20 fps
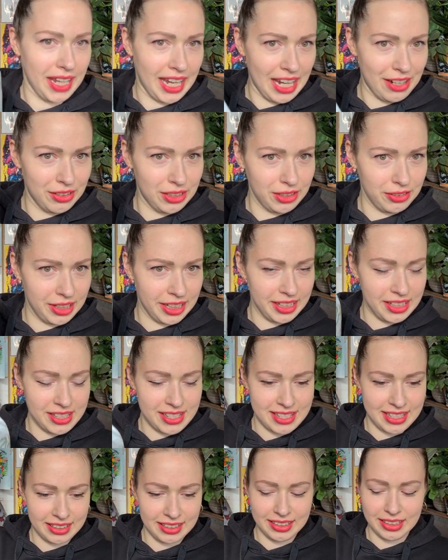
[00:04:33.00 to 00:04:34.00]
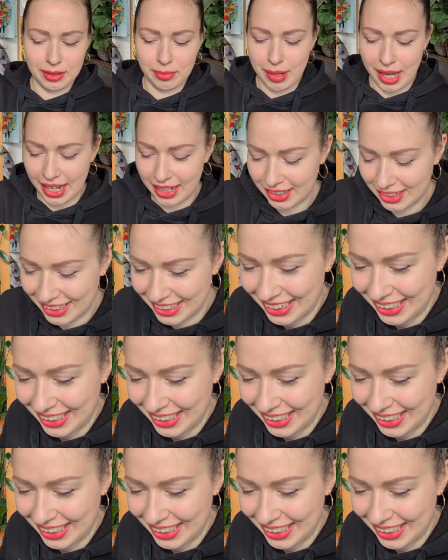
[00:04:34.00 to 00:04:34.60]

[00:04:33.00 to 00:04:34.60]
I have it over here, still in the bag,